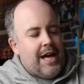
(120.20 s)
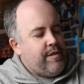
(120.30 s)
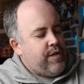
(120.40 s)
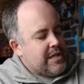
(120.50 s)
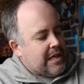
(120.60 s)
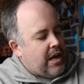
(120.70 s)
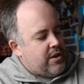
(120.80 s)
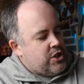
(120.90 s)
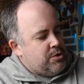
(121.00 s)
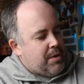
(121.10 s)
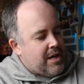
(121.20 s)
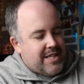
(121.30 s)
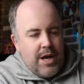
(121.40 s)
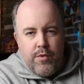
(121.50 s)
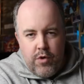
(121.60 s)
Now, at first glance, you might
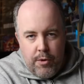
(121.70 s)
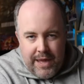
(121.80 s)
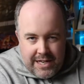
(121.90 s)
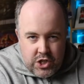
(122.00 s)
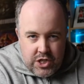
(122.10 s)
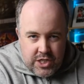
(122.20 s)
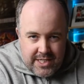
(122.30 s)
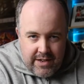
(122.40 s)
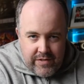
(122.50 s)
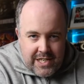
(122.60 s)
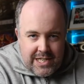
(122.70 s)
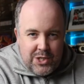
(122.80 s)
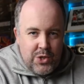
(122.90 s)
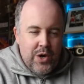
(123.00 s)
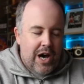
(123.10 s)
say, well, Rob, that's just your
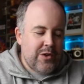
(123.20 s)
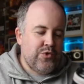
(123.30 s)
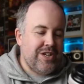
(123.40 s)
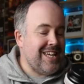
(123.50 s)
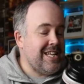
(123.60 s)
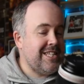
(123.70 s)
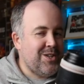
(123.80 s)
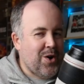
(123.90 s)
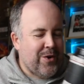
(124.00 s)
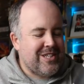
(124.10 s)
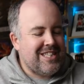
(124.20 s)
70-200. It is not.